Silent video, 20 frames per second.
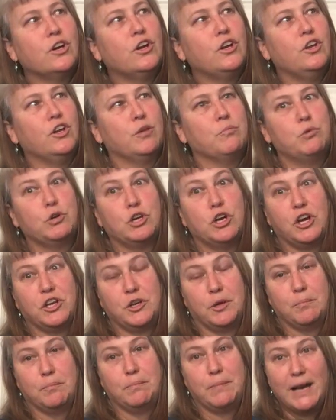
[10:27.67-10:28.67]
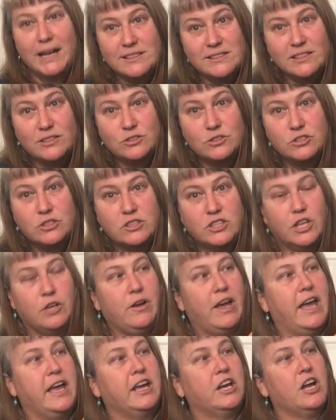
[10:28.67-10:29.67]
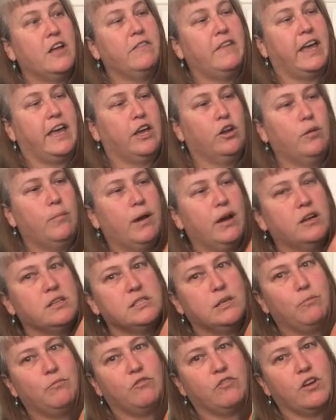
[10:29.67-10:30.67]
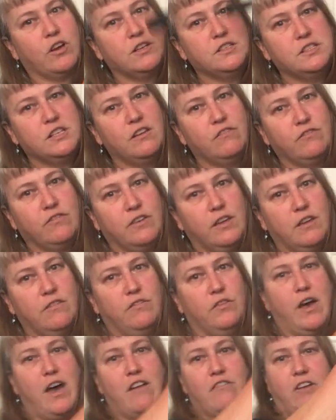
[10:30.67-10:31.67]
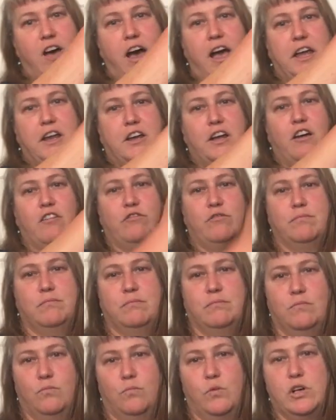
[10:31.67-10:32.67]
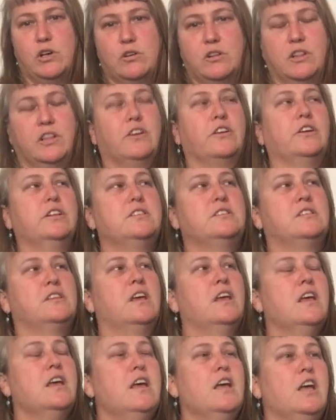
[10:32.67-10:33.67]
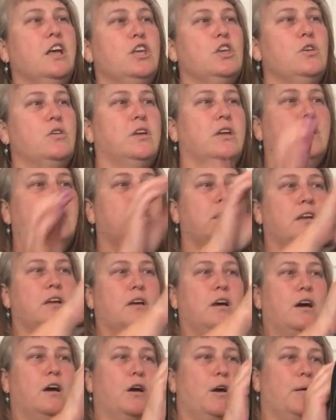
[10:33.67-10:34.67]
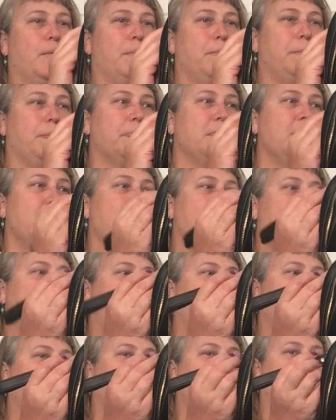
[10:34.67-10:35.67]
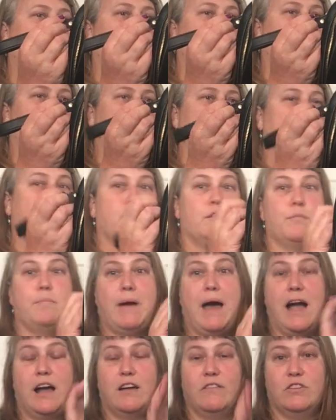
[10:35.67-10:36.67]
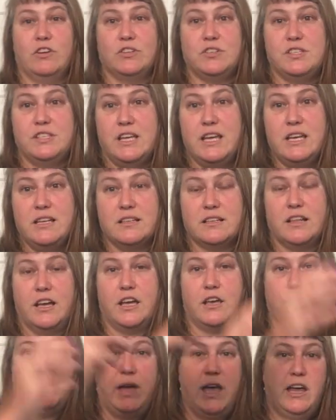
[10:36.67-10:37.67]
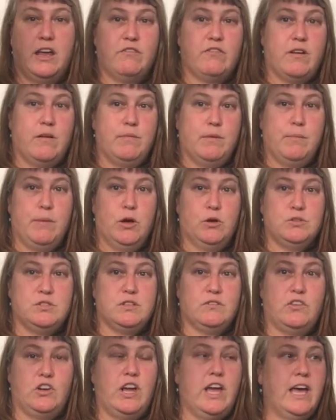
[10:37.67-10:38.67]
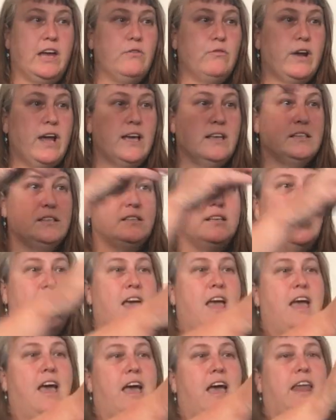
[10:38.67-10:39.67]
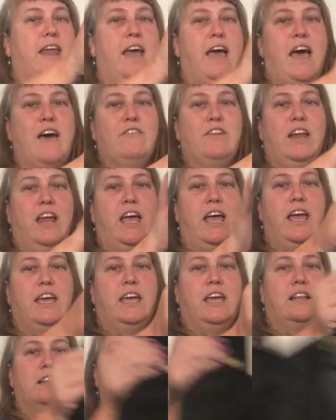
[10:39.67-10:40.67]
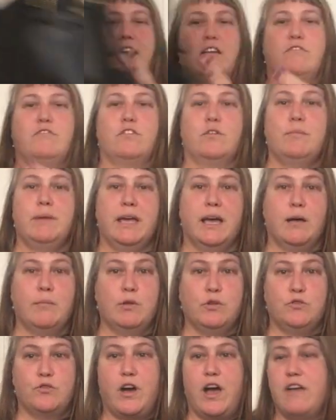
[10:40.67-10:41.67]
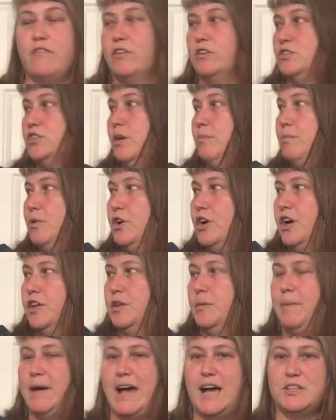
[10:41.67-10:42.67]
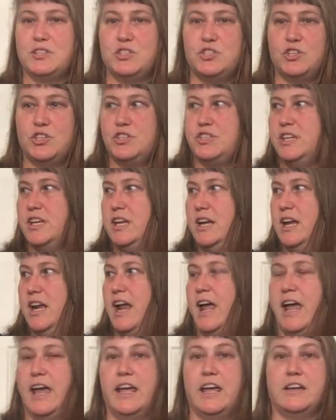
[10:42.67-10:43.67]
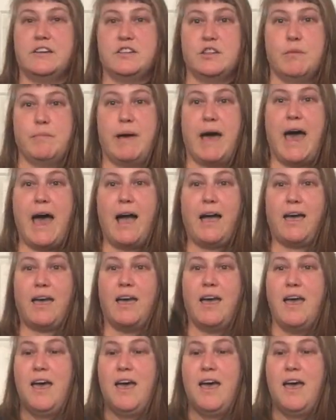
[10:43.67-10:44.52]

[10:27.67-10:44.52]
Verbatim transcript: You can put it on your bicycle, you know, hang it on the handlebars up front if, if you have high enough wheel clearance. You can um, hang it on the back of your seat, like hang it from the post of your headrest and have it hanging, like for me, I'm a driver, so I put it on the passenger seat and hang it to the back.